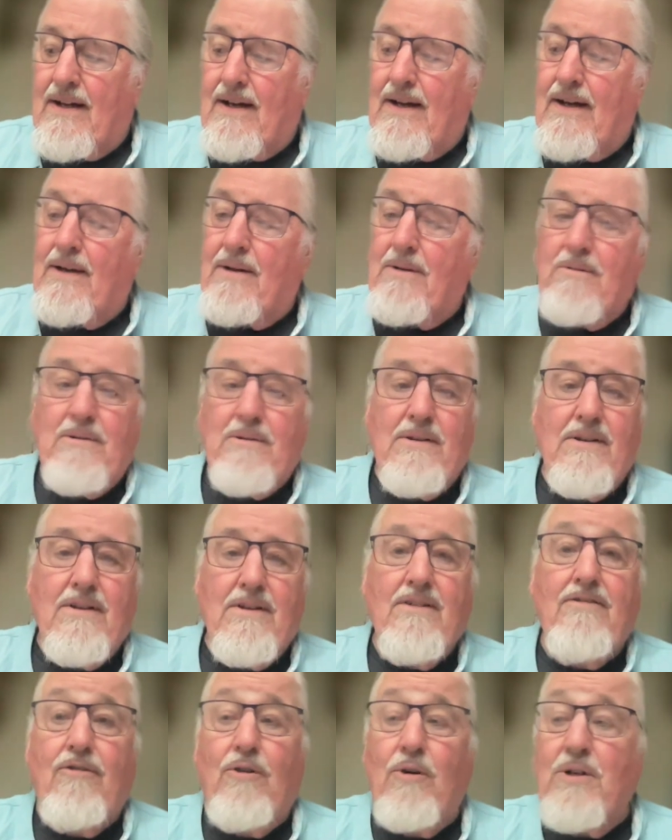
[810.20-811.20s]

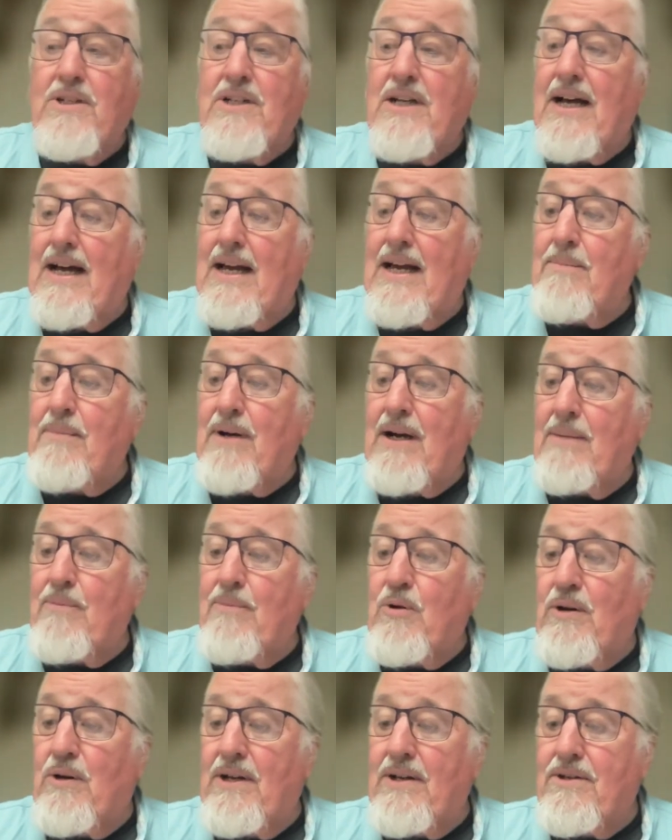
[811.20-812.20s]
For time,
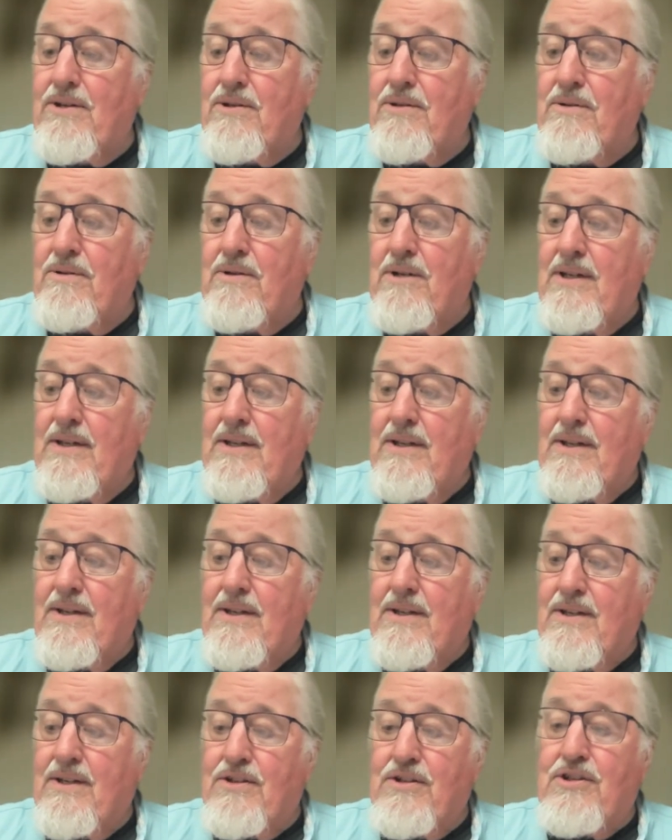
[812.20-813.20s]
I'm going to
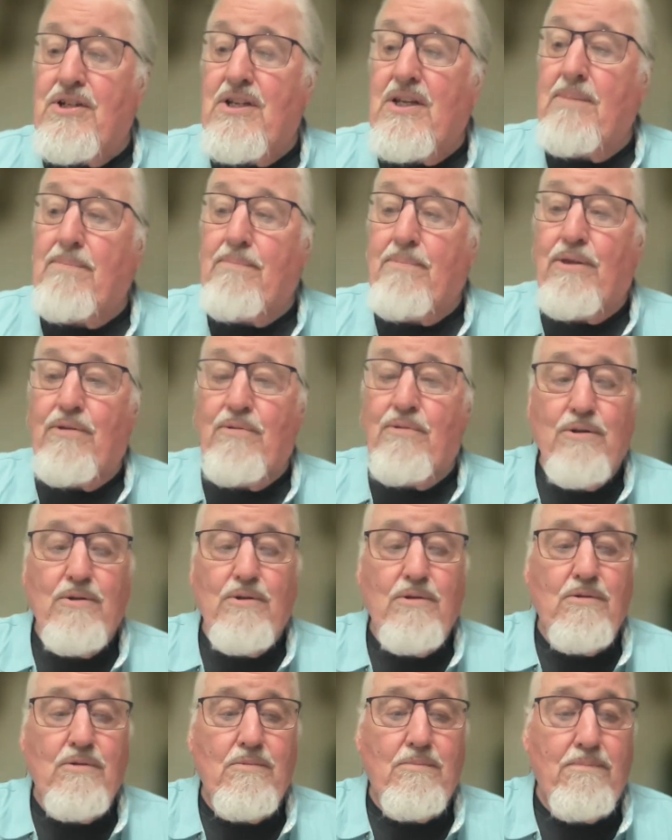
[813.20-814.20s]
skip
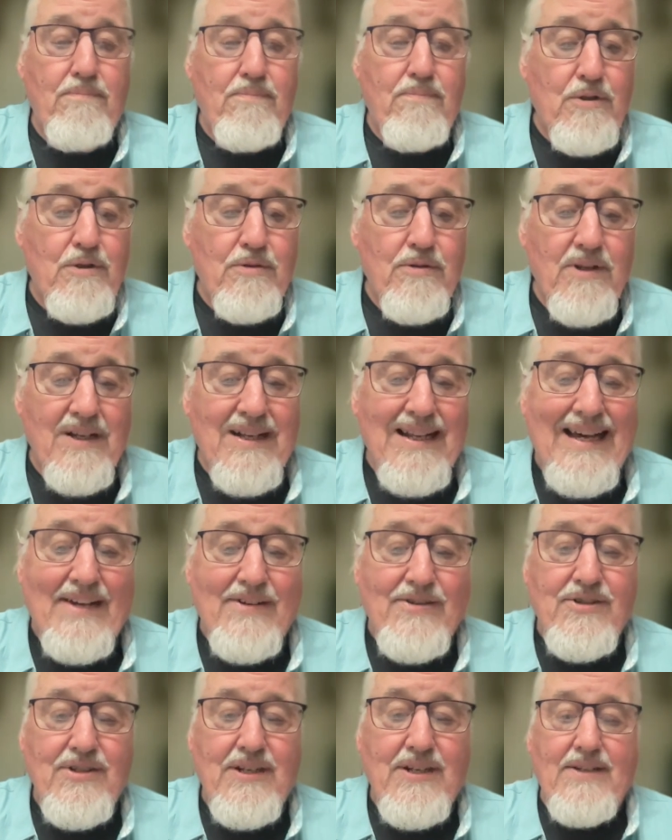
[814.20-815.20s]
through to the
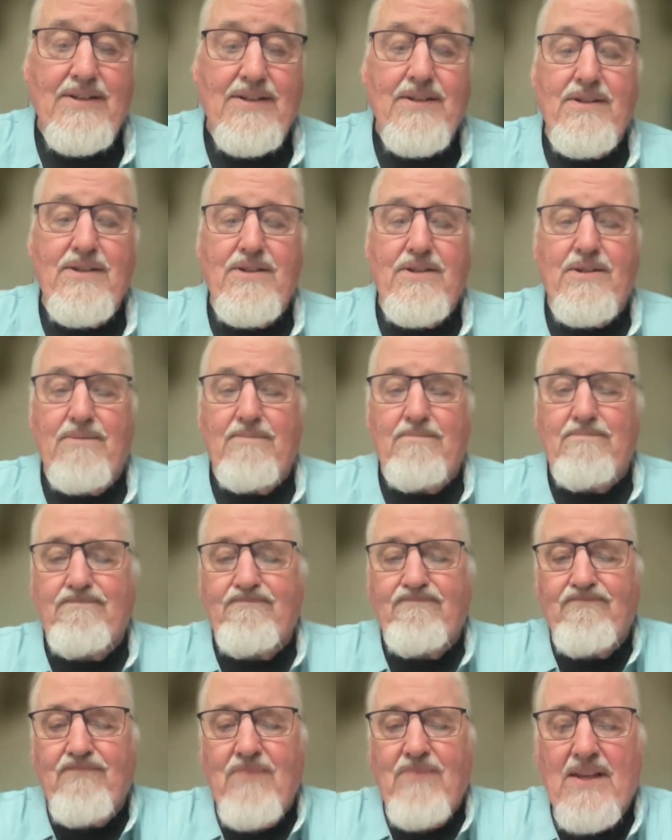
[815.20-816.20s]
last sentence.
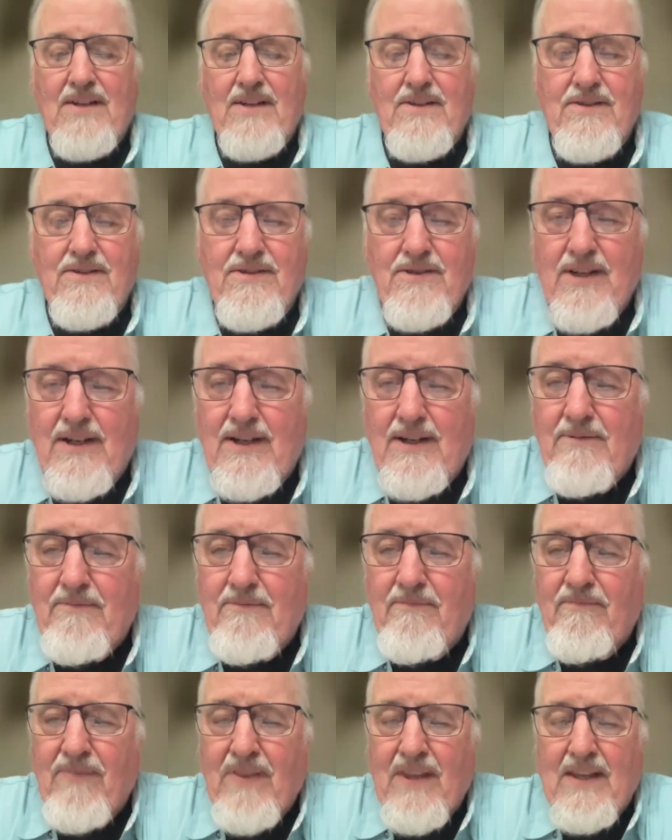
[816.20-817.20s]
It's
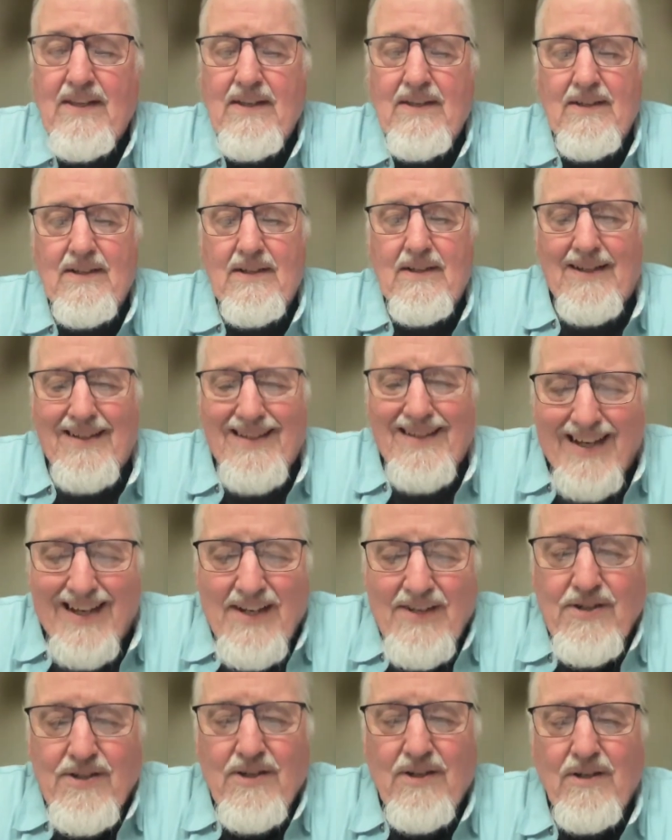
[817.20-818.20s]
a
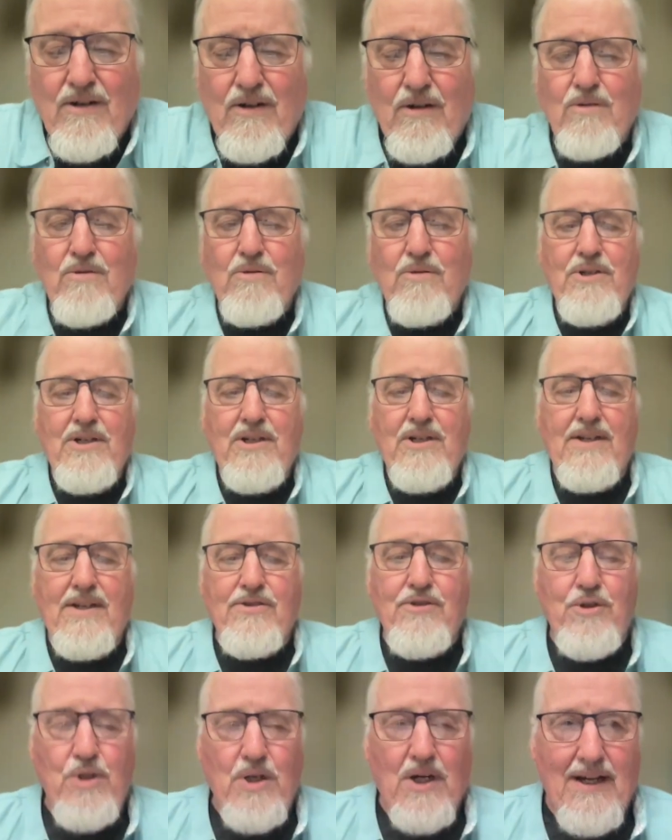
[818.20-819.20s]
nice conclusion
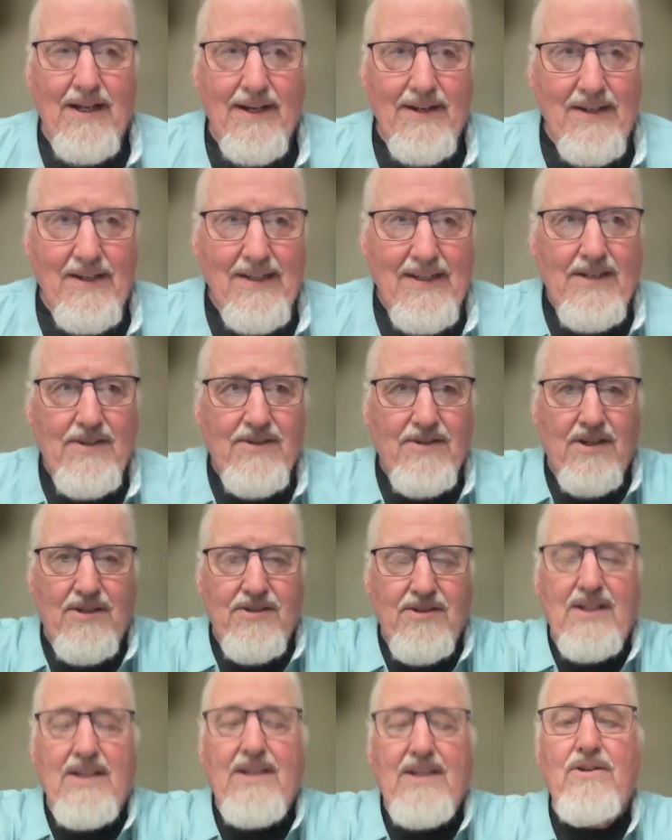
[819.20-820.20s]
as John leads
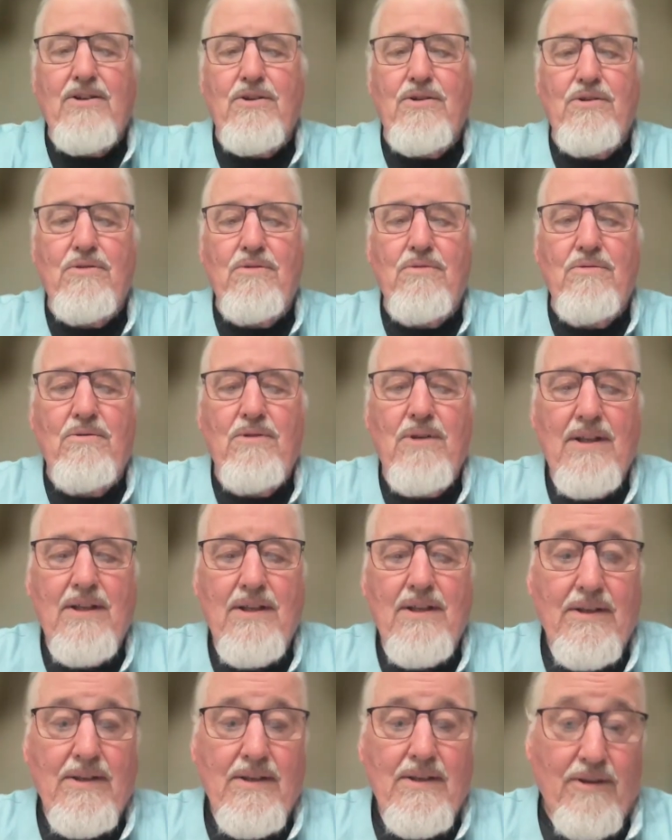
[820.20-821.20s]
us into
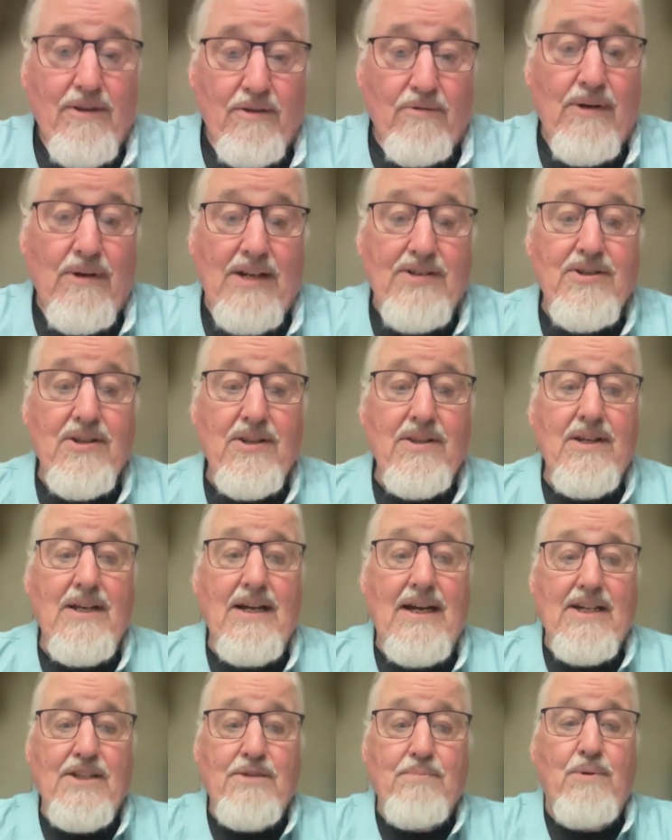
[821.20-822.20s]
the rest of the
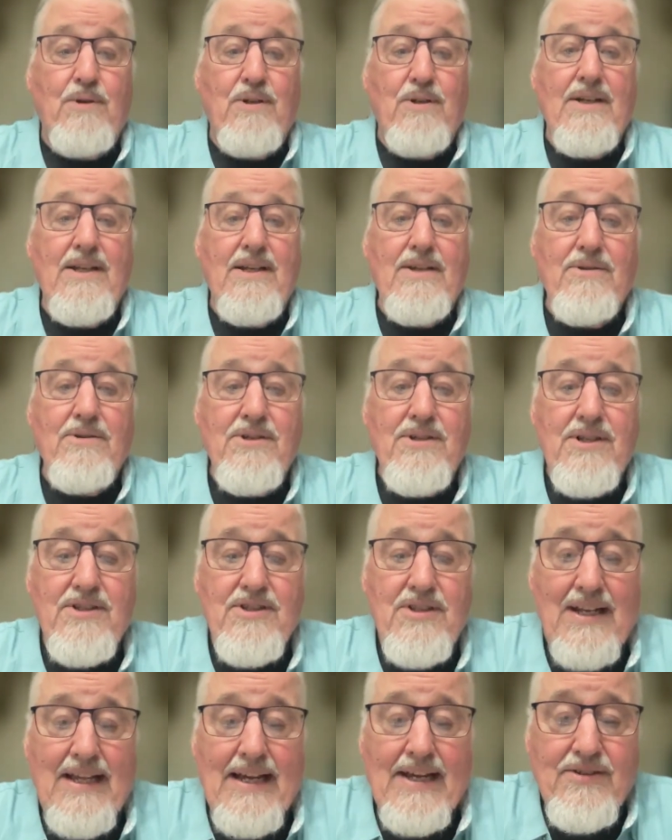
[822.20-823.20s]
gospel. And here's
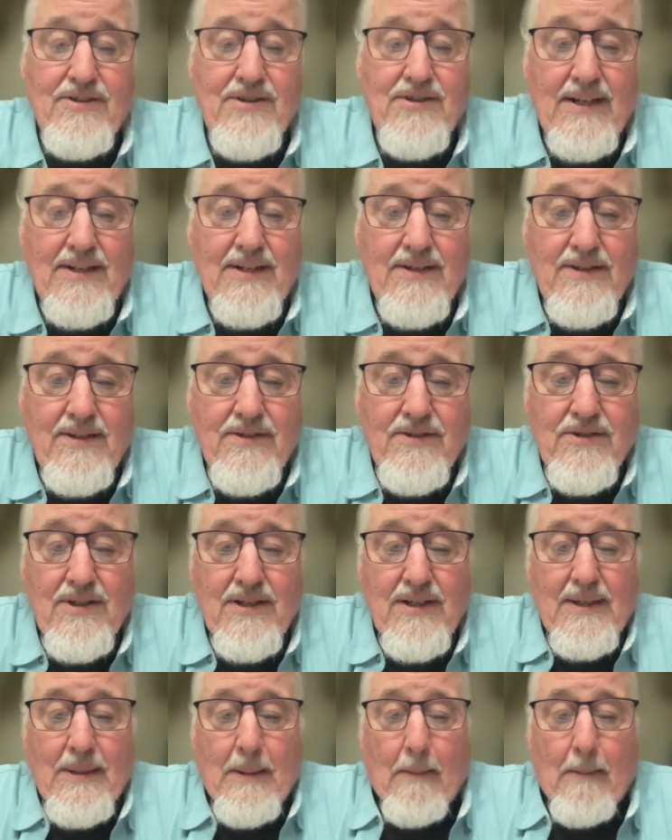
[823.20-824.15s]
his last sentence.